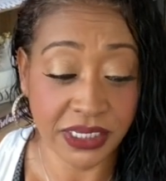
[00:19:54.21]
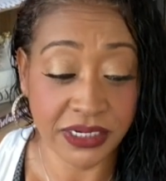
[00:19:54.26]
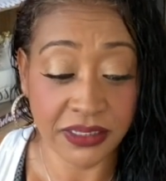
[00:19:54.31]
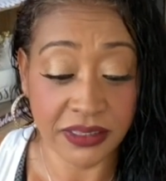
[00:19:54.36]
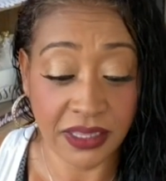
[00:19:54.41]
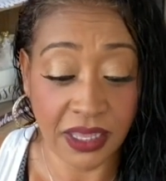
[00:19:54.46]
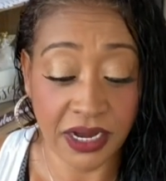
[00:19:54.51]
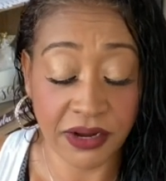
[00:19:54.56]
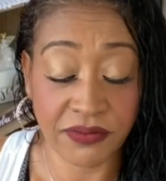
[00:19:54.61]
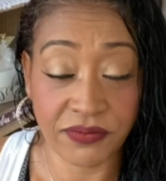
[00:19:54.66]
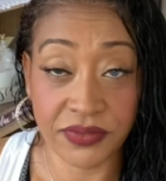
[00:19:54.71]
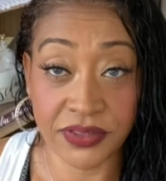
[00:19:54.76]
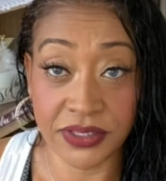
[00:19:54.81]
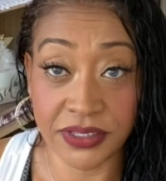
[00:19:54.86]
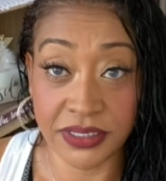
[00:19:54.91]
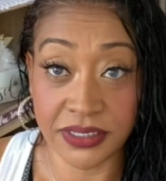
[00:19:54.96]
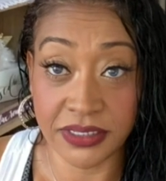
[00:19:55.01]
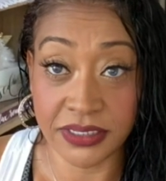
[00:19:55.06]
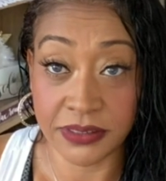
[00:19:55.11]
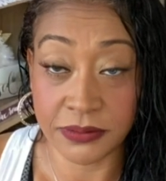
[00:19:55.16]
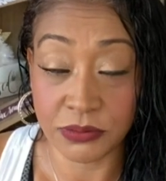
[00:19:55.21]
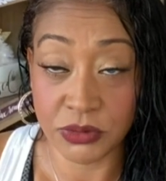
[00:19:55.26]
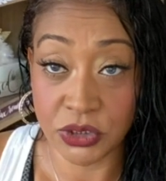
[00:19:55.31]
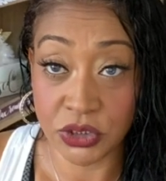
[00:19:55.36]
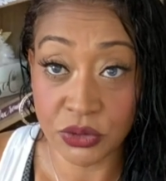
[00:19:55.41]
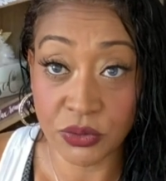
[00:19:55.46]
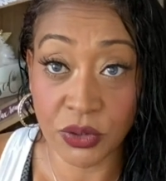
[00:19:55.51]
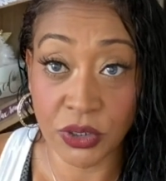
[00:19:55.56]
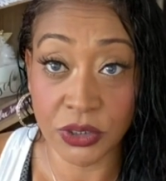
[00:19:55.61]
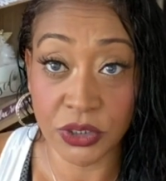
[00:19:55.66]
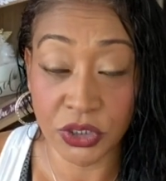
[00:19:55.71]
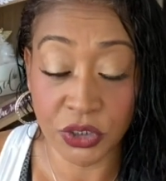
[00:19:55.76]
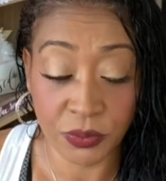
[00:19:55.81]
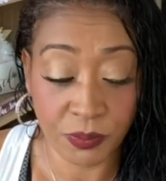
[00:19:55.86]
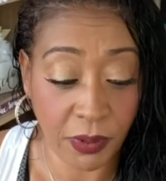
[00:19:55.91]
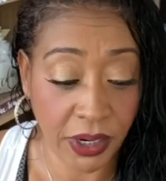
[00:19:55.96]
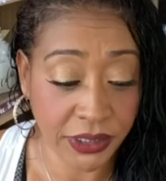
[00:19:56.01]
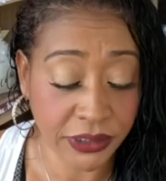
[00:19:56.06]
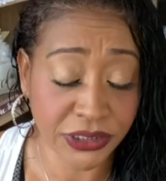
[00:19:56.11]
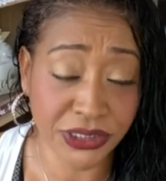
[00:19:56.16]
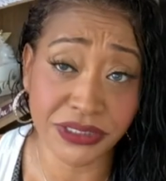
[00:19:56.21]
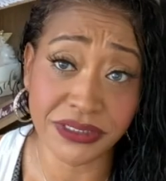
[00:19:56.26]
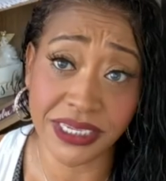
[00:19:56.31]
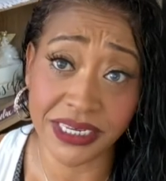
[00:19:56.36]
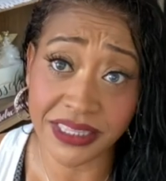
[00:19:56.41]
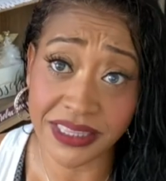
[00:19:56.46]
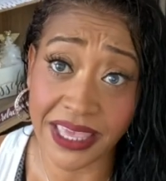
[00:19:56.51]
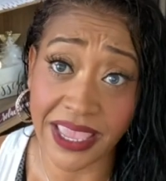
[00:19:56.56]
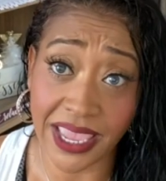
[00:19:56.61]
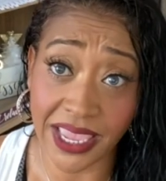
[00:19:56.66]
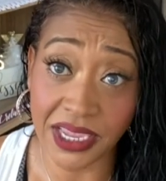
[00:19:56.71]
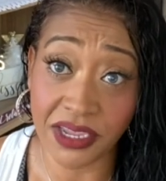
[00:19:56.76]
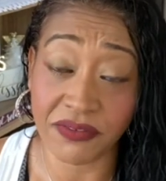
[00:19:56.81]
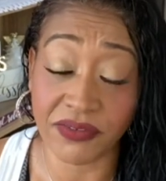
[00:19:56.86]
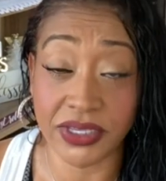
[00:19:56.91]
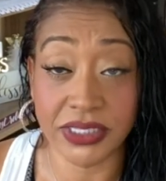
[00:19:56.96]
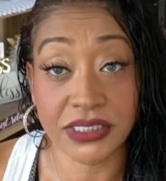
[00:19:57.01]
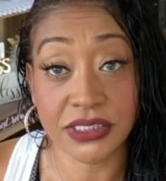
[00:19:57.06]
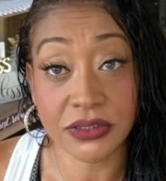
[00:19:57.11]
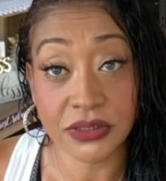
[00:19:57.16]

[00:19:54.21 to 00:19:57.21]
and a lot of the newer couponers, they're getting the hang of it.